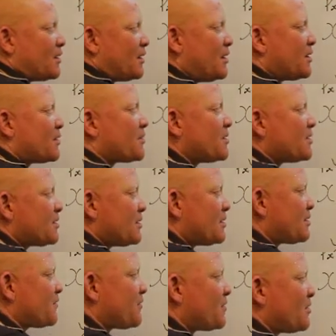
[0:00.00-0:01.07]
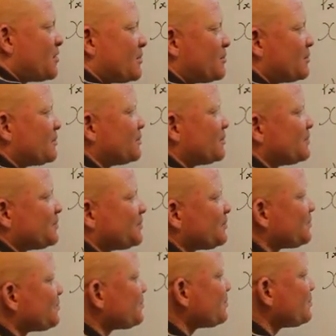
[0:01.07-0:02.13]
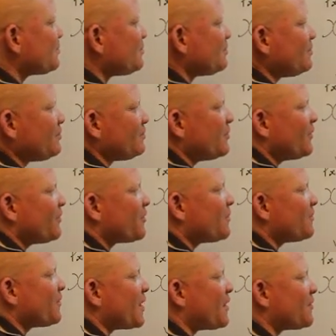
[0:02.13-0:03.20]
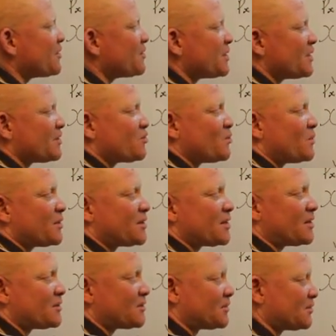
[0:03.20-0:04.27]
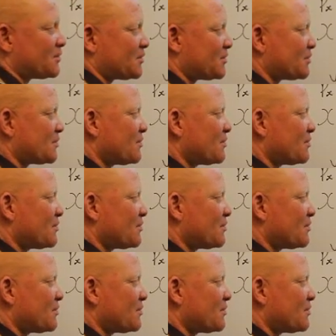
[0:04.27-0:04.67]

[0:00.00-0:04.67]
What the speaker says: increases from 500 to 1,000,